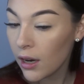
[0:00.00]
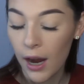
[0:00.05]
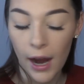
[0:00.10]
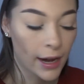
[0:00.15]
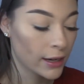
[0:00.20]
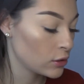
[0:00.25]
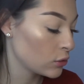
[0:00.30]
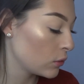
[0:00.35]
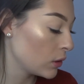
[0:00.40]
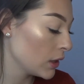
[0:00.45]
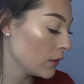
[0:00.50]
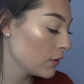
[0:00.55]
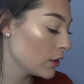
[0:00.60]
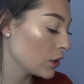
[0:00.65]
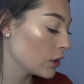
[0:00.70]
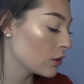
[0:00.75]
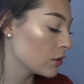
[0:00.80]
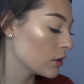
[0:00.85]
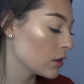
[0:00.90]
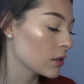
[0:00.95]
I don't
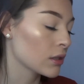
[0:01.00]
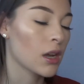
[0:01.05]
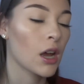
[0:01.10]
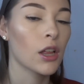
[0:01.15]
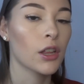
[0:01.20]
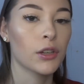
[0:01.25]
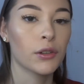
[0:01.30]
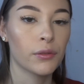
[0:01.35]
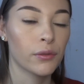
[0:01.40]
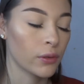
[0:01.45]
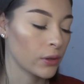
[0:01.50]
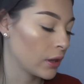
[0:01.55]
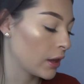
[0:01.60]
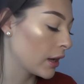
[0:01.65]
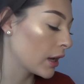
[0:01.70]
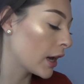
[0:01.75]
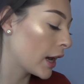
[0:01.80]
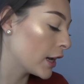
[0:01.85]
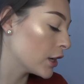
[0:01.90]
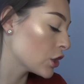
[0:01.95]
even use this color for
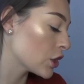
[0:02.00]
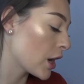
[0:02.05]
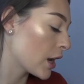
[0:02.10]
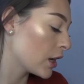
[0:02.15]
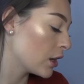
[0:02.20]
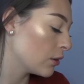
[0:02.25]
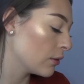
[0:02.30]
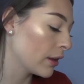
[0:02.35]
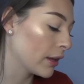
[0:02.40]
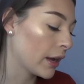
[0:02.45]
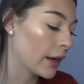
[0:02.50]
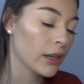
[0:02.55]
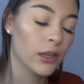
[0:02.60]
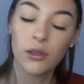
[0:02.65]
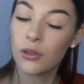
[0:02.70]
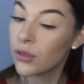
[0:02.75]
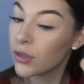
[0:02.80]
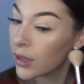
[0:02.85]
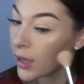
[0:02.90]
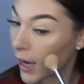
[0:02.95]
like eyeshadow, like I
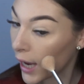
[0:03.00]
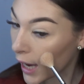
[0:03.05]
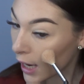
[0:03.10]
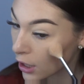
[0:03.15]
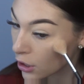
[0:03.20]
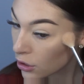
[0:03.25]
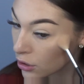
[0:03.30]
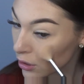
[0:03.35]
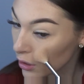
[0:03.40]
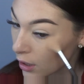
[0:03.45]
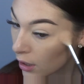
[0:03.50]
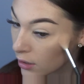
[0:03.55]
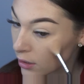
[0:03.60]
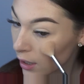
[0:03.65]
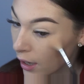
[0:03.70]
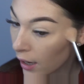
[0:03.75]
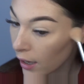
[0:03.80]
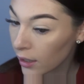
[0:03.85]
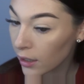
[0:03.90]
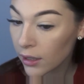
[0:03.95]
use it actually as a
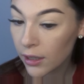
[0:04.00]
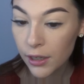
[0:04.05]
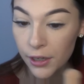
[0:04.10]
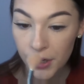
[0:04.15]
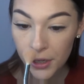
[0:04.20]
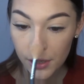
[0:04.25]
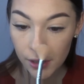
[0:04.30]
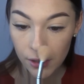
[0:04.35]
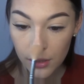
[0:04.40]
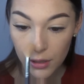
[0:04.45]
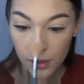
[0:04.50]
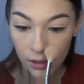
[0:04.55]
highlighter.